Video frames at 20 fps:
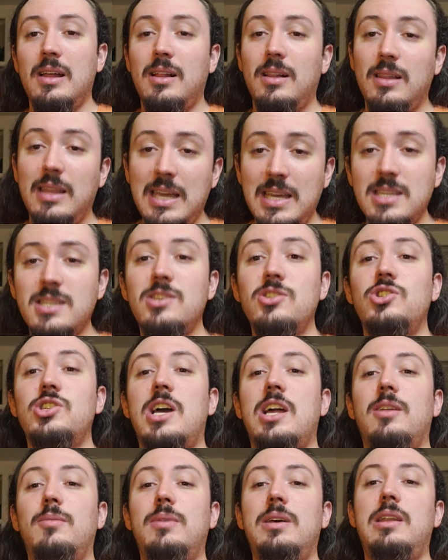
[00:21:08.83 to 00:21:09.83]
Ladies and
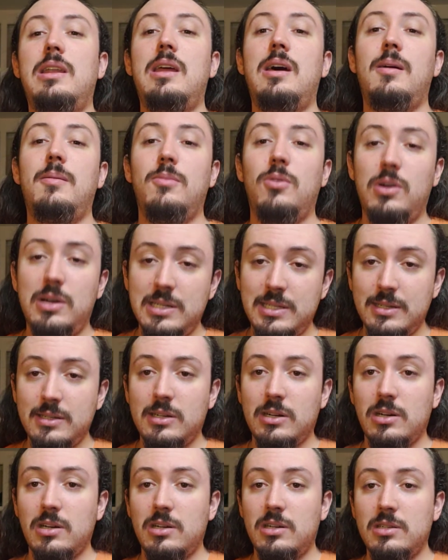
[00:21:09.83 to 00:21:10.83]
gentlemen, boys and
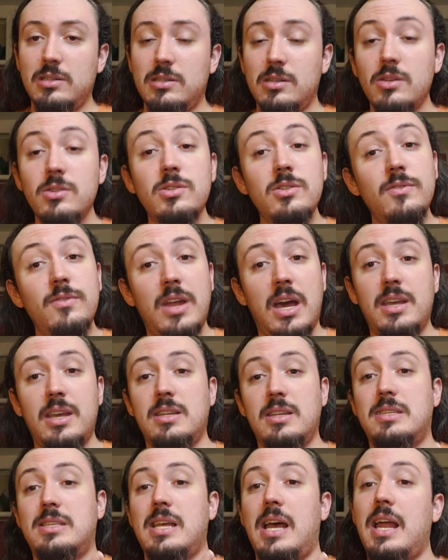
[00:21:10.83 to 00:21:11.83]
girls, those of you not
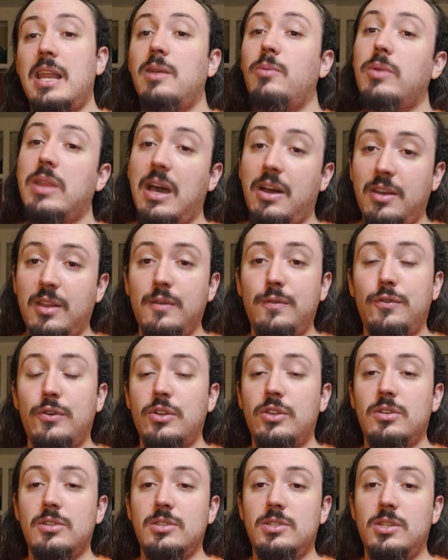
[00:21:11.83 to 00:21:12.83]
yet decided, without any
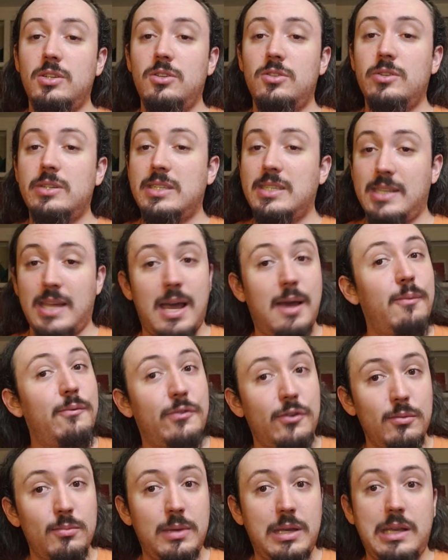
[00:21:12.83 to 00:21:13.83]
further ado, it's time
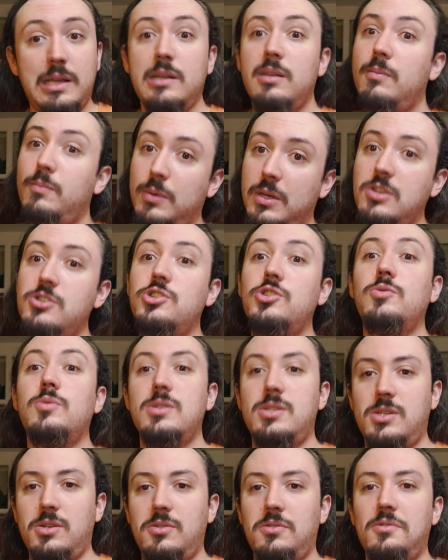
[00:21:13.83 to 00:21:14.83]
for me to bid you
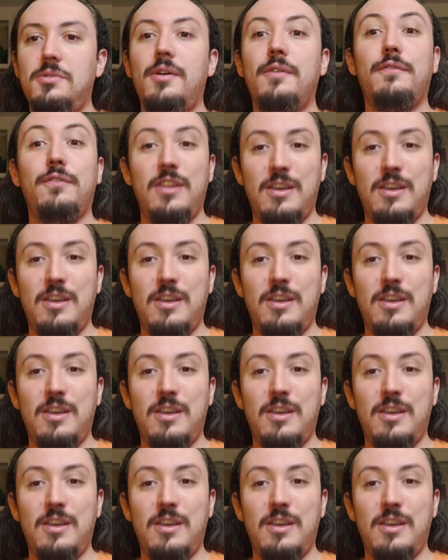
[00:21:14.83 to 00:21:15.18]
adieu.